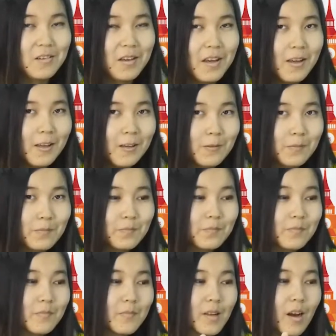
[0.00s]
okay?
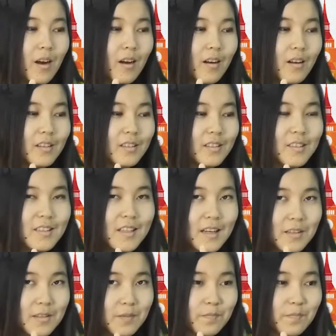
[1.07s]

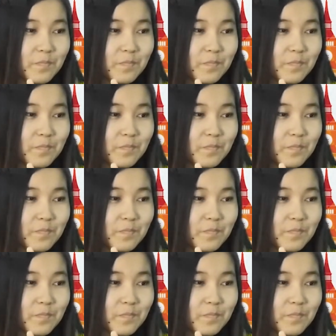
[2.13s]
Second,